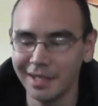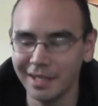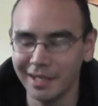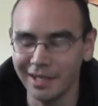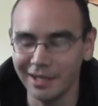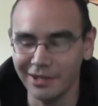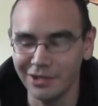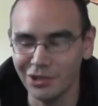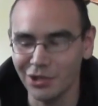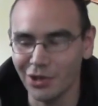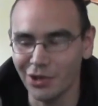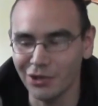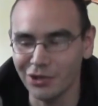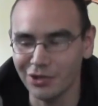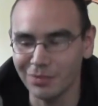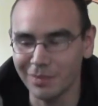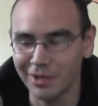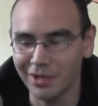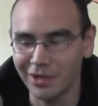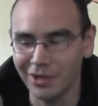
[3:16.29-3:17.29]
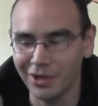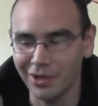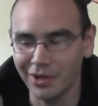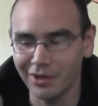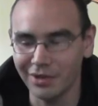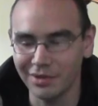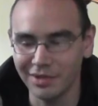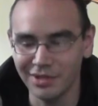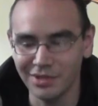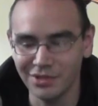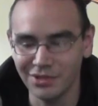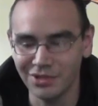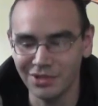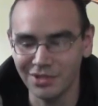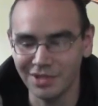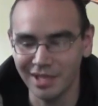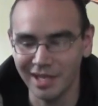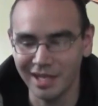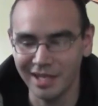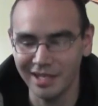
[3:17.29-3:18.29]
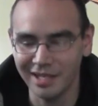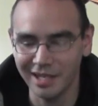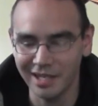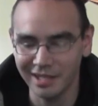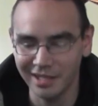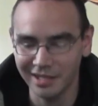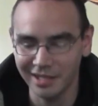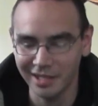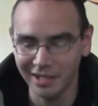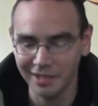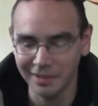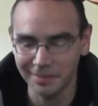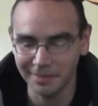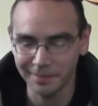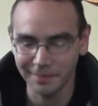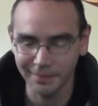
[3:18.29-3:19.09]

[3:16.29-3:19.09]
I can charge in my car. These are just $8.99.